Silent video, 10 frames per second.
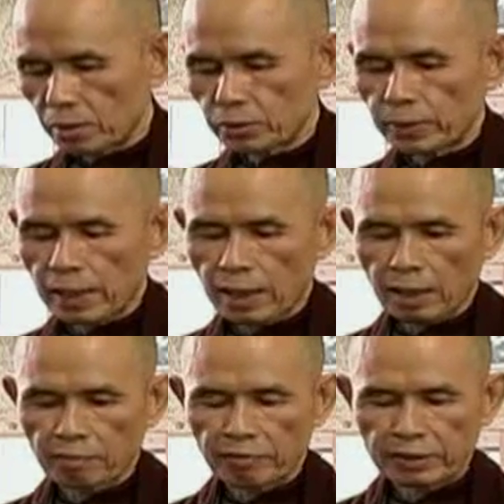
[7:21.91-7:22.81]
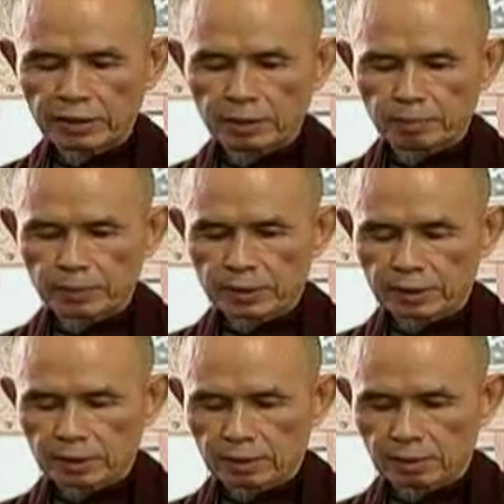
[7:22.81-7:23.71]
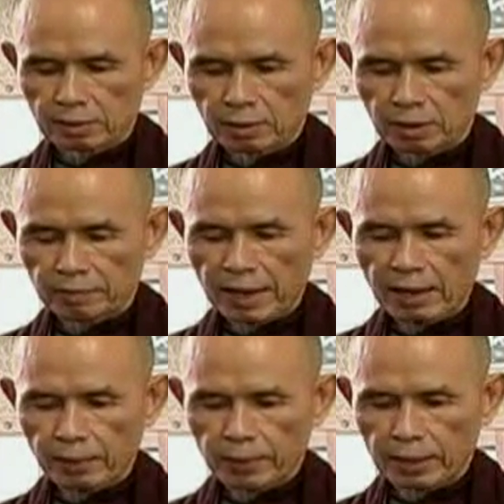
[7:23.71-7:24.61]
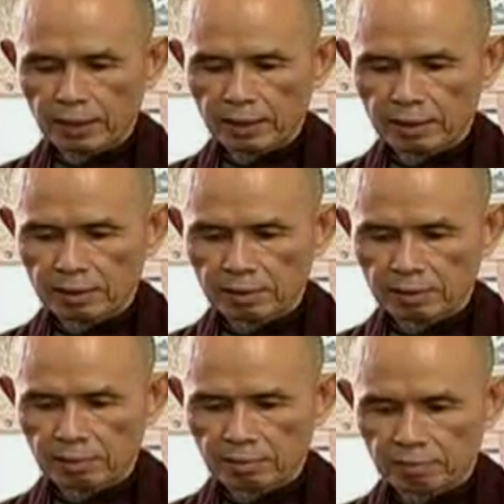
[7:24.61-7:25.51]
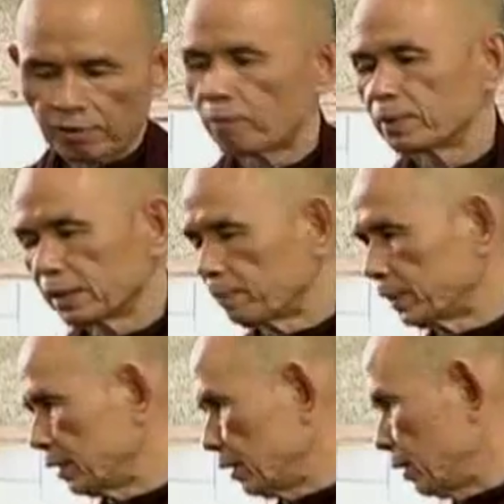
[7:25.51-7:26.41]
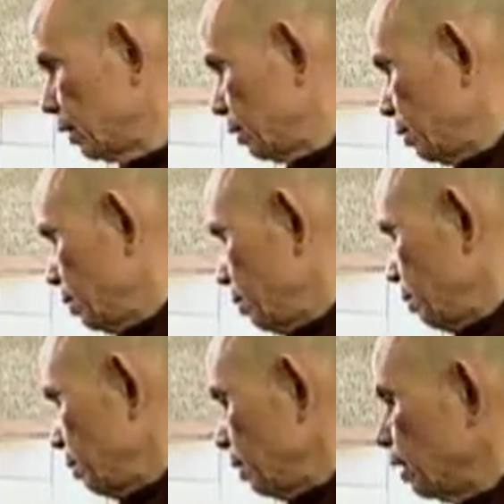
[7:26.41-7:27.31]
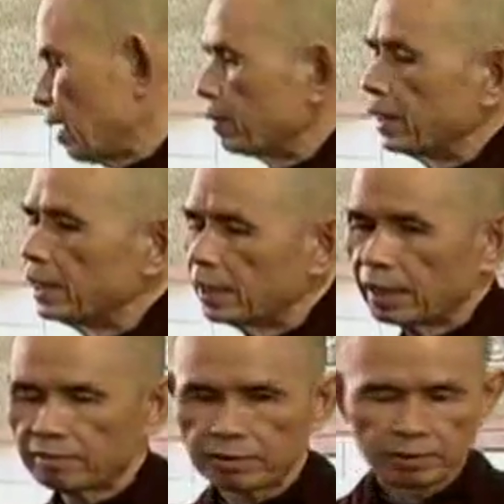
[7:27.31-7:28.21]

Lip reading: we are victims of our wrong perceptions in our daily life.